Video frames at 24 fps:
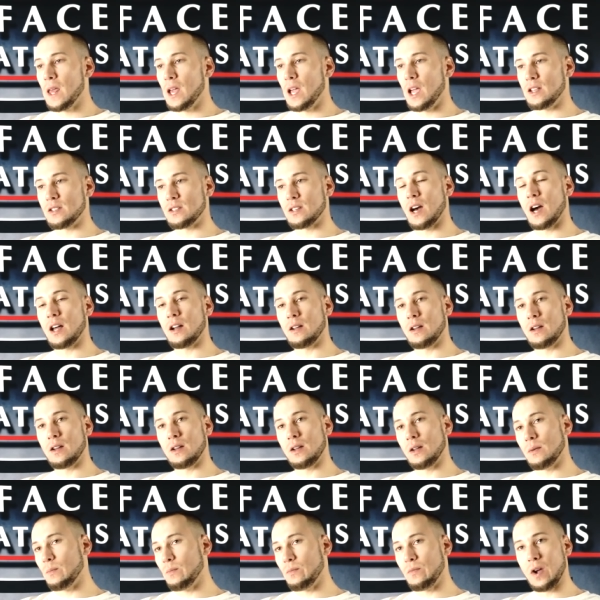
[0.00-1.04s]
it's got a
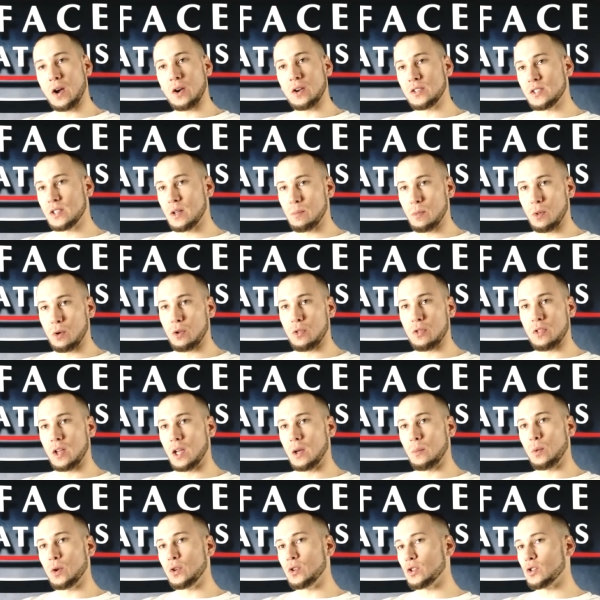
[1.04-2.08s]
very similar
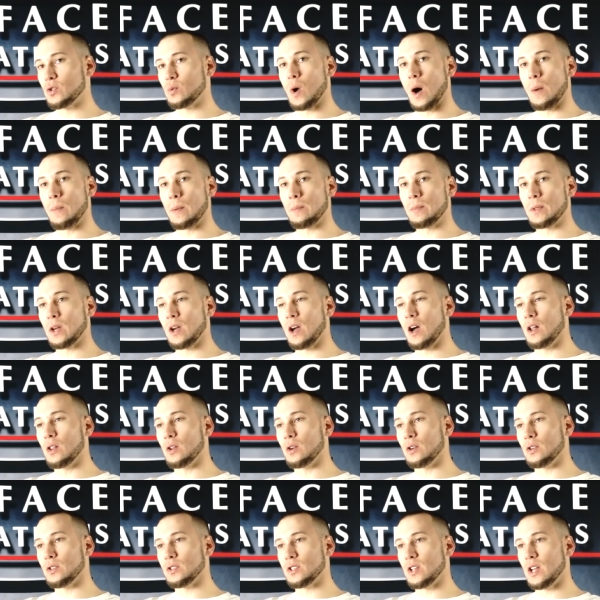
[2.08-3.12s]
theme. We just swap up the
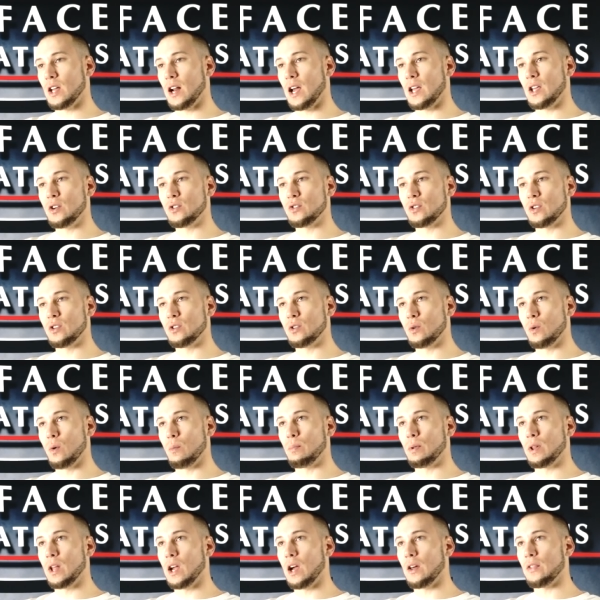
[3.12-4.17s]
colors, and I usually do a
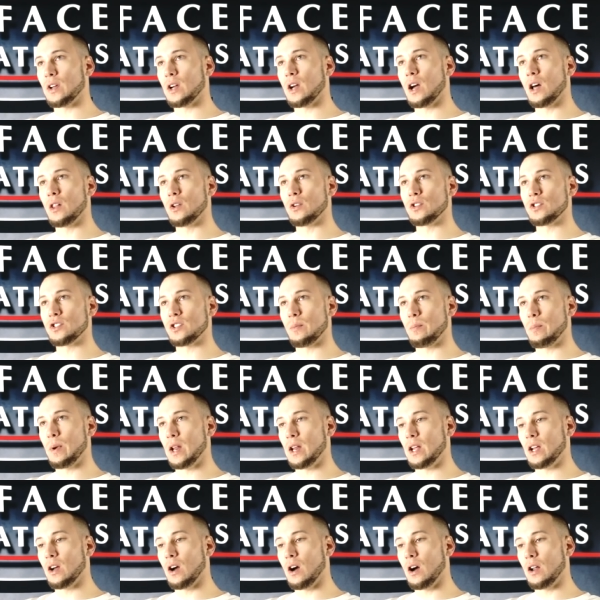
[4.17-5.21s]
play on the colors
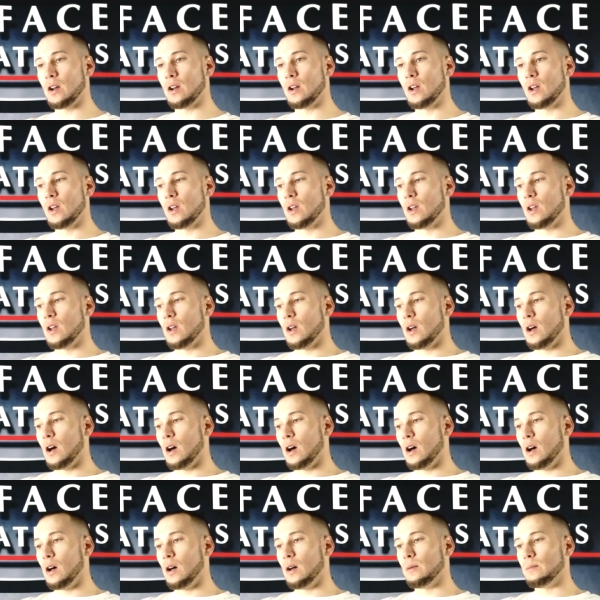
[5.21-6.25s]
depending on
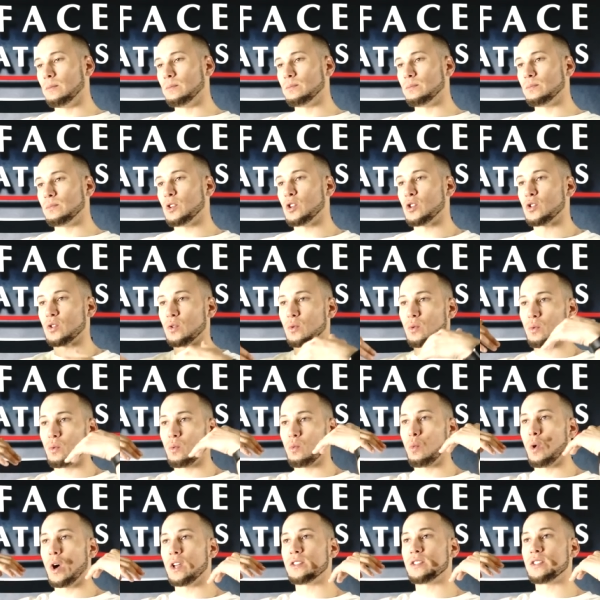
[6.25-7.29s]
um, just
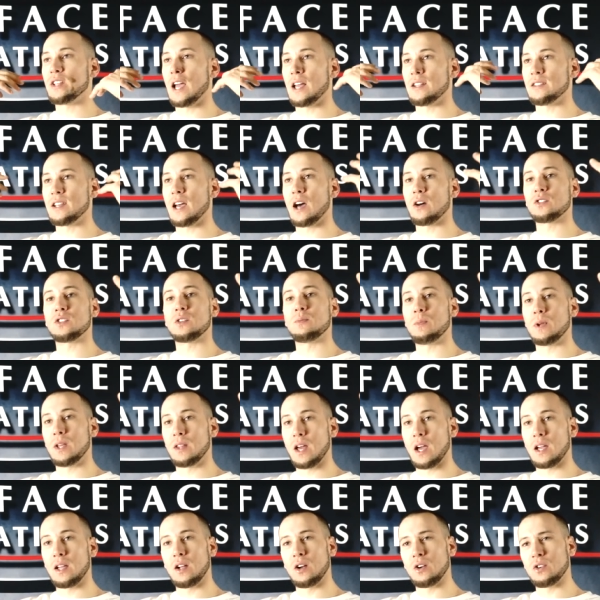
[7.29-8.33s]
what stands out to me
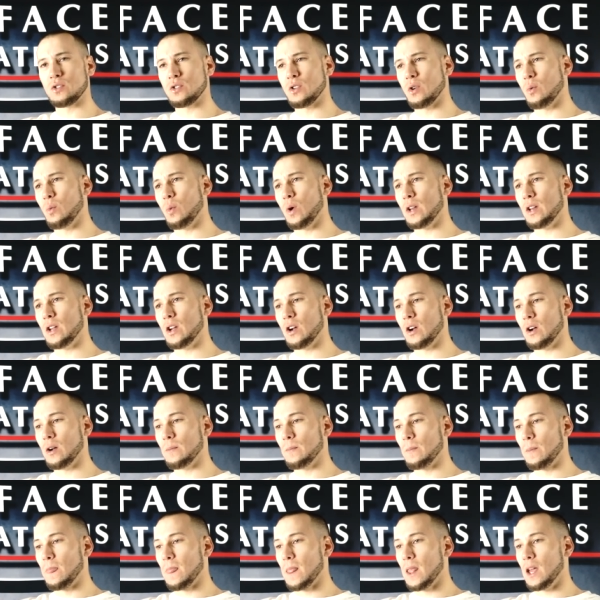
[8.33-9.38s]
that year. So one year
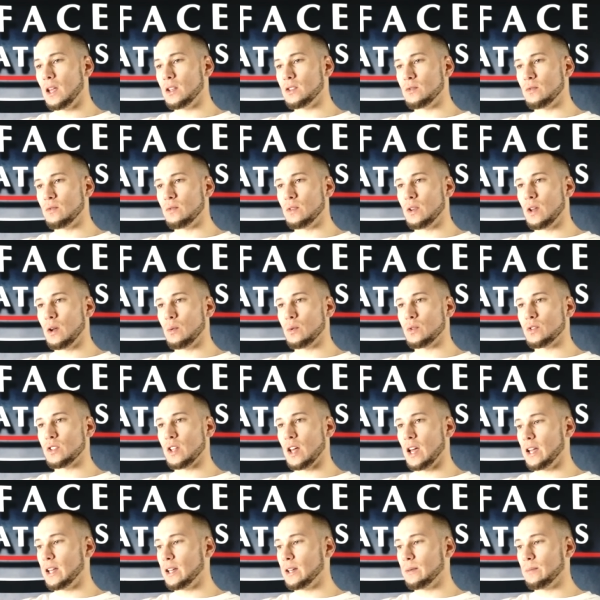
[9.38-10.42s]
is it was
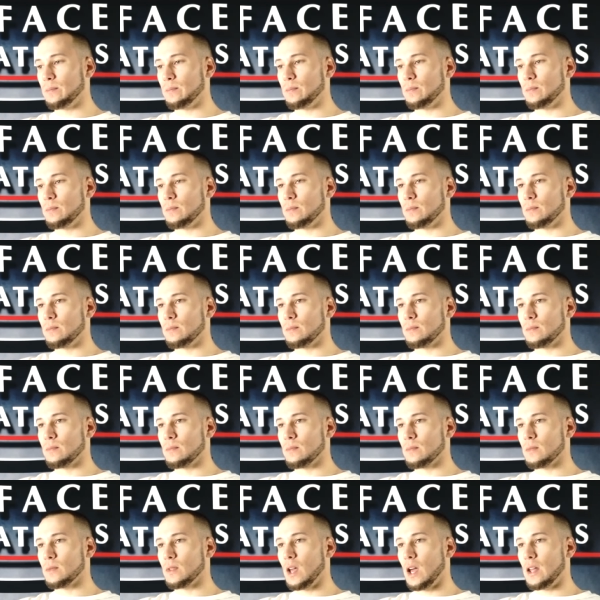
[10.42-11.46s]
like
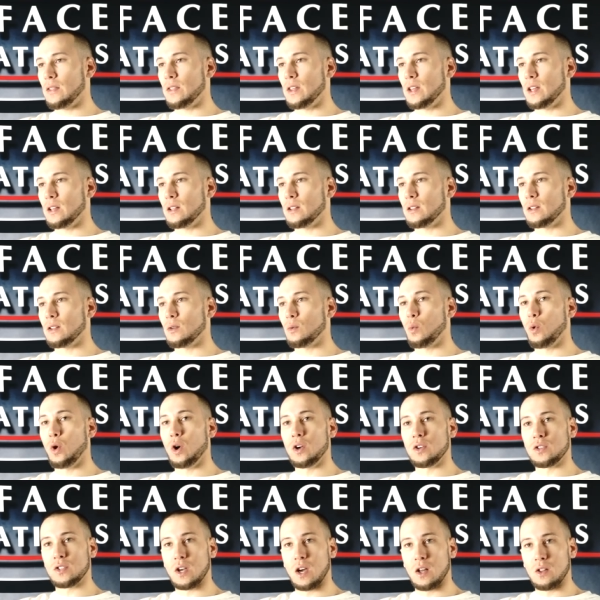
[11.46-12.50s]
I think
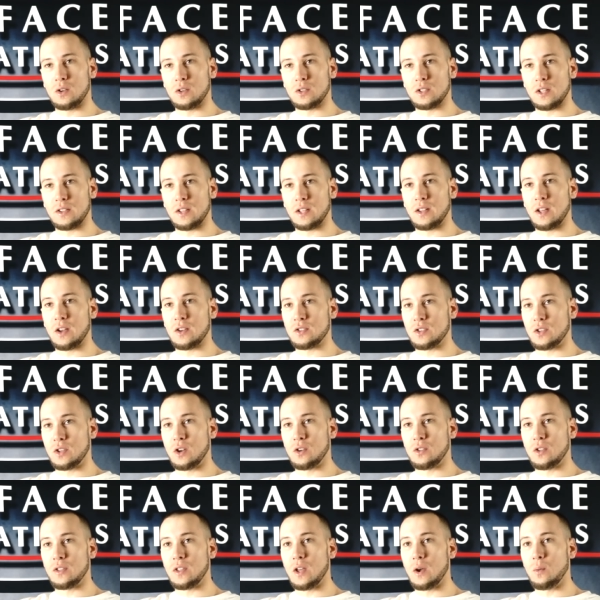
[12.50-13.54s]
Warriors colors. I think that was the
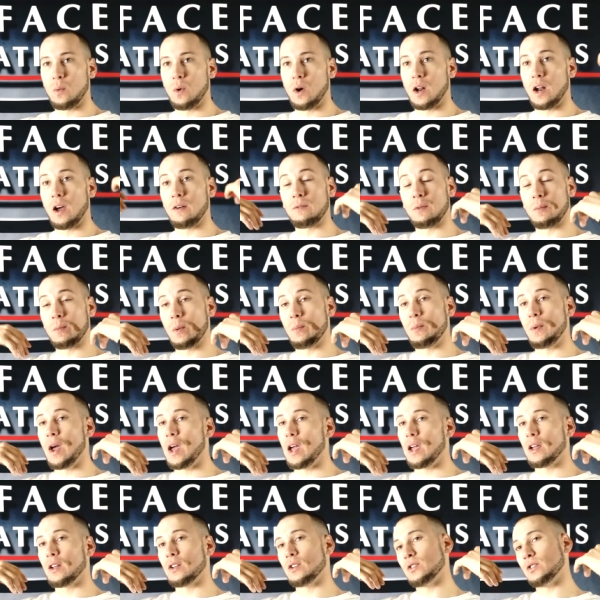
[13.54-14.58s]
year that they won out from the
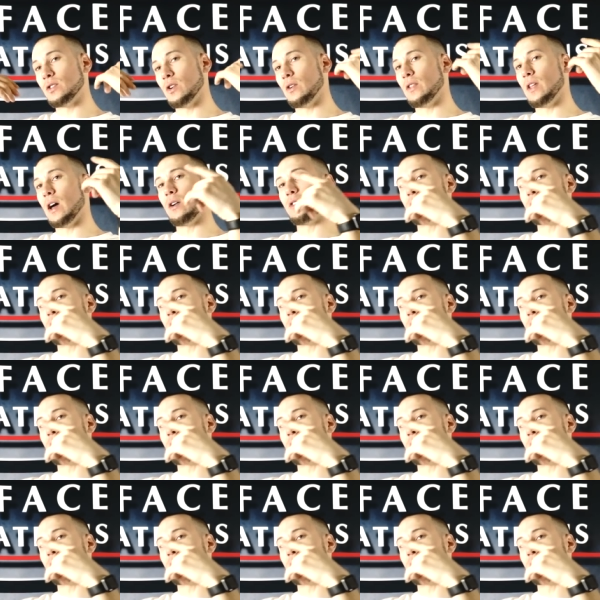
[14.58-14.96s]
Bay. So yeah. that